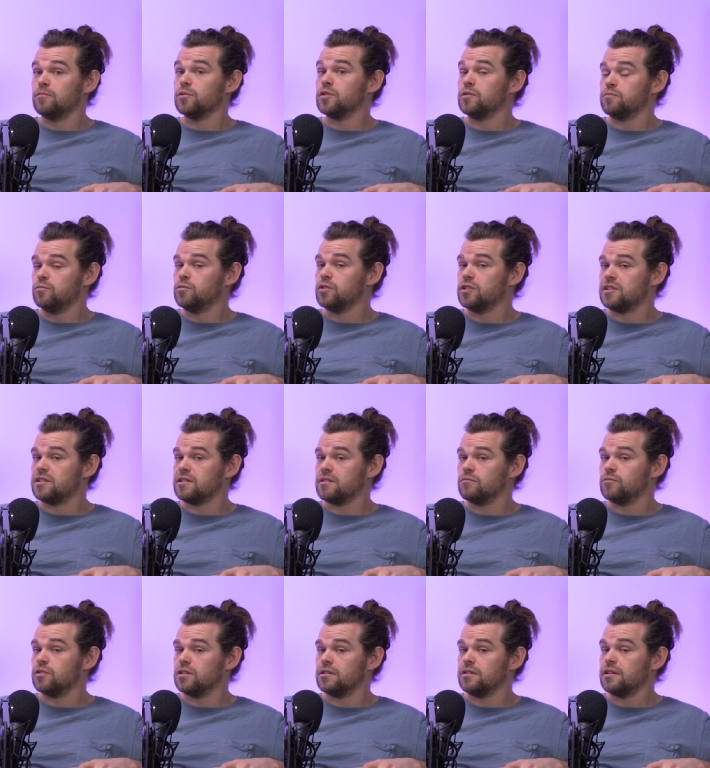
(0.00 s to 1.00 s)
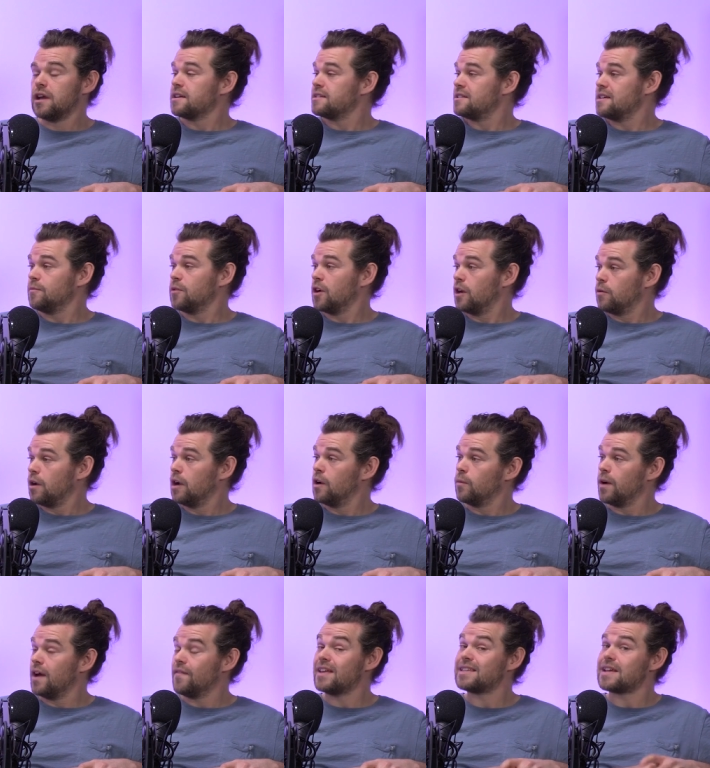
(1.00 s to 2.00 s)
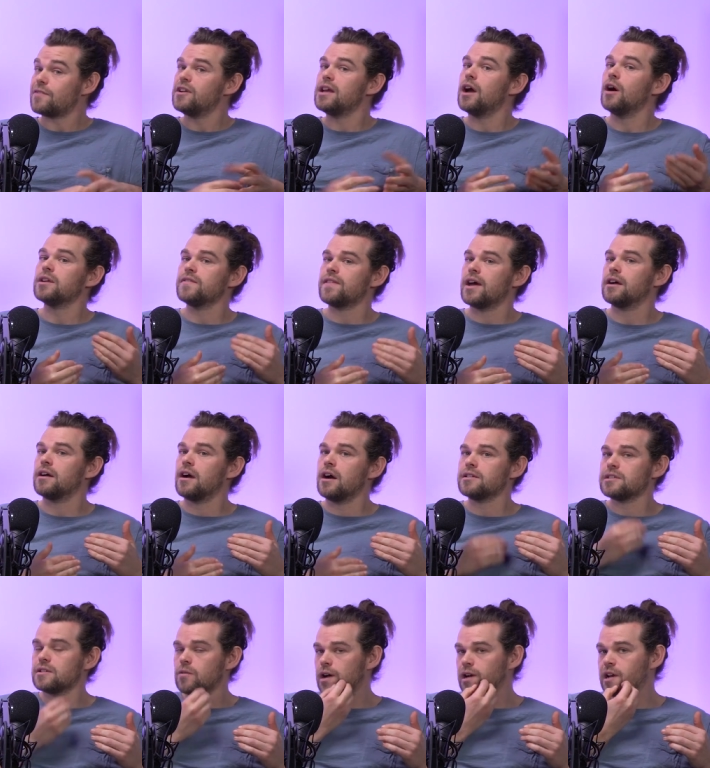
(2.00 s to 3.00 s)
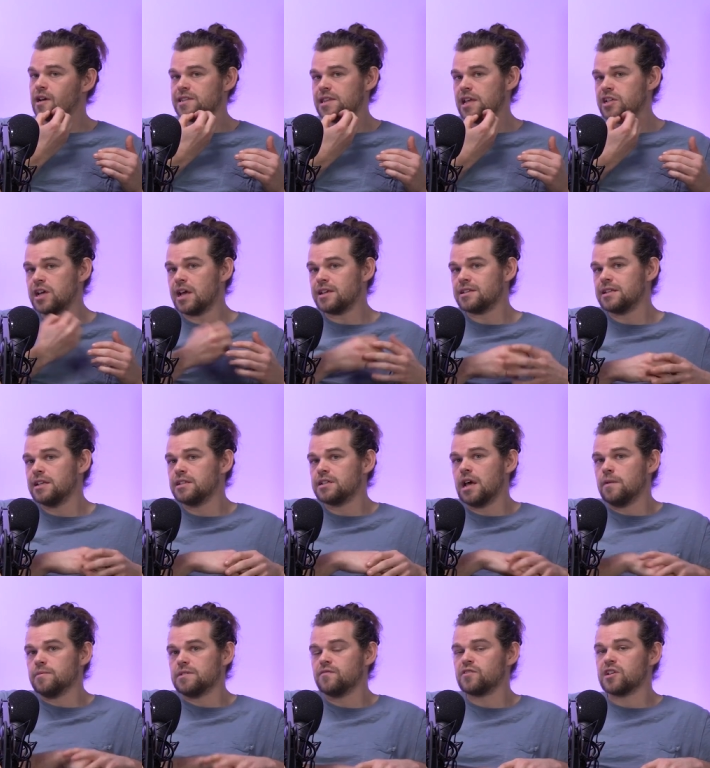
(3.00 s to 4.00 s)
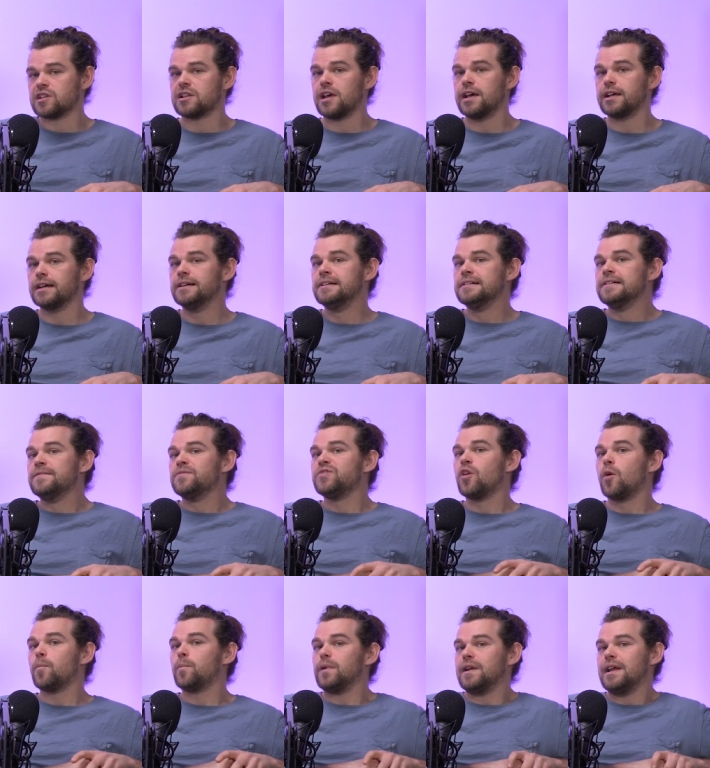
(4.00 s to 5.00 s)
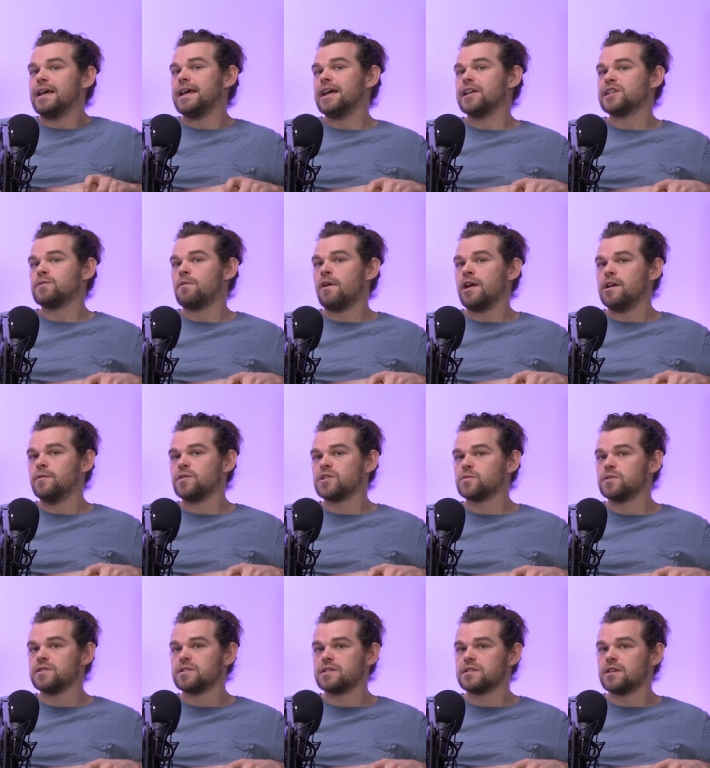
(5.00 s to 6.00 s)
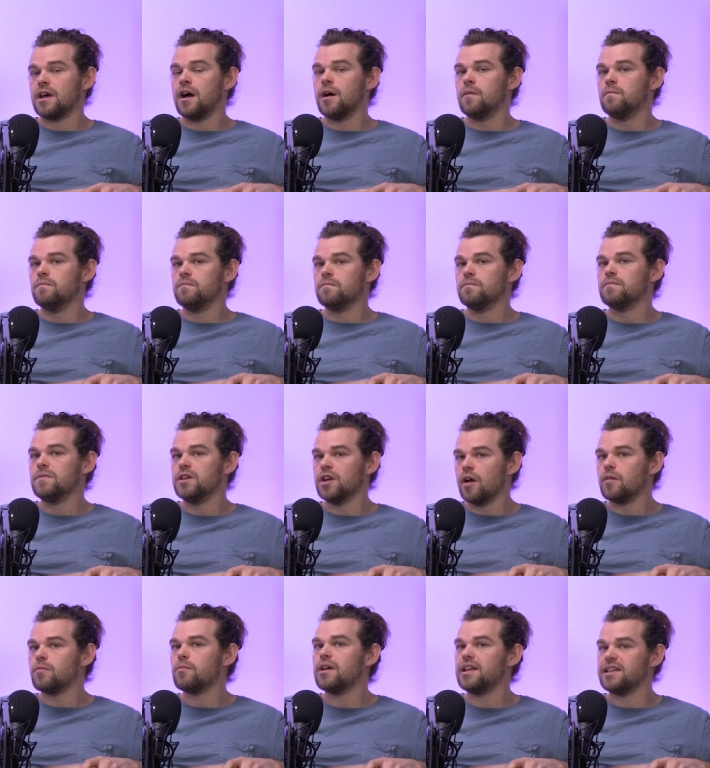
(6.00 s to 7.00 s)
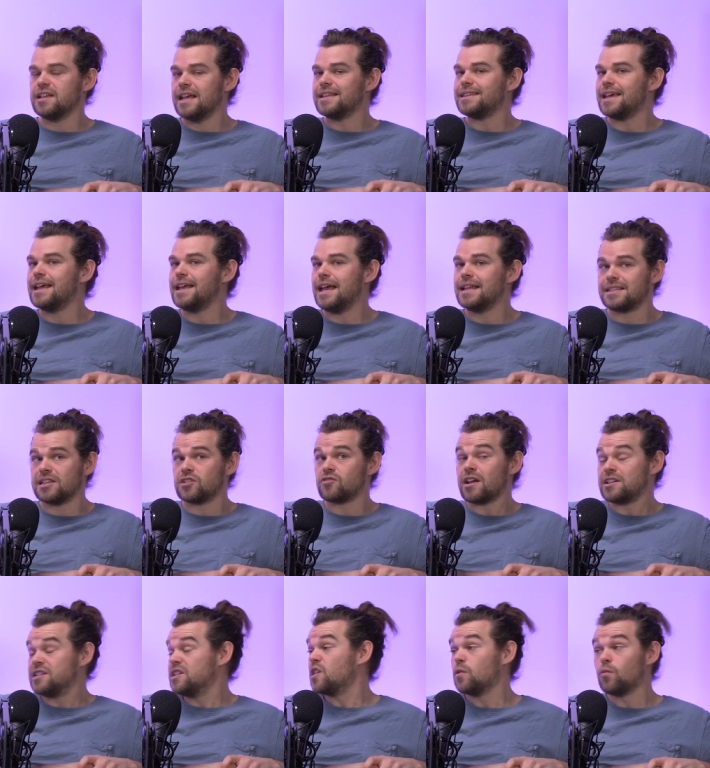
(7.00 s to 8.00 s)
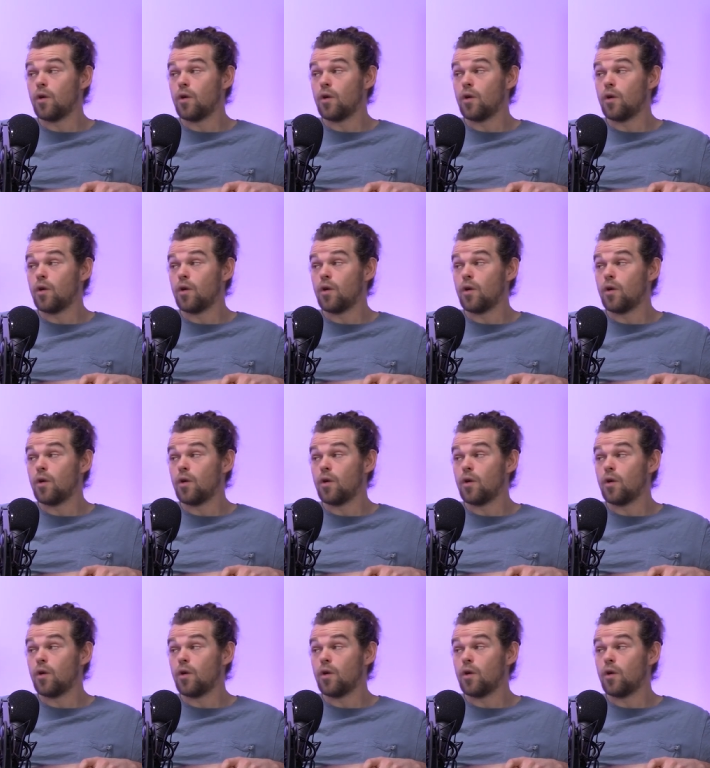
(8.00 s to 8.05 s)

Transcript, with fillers: would would would like to see them go quite a long way. They're definitely holding their cards quite close to their chest in terms of just like not playing it too early, which was um, you know it, it, it's a strategy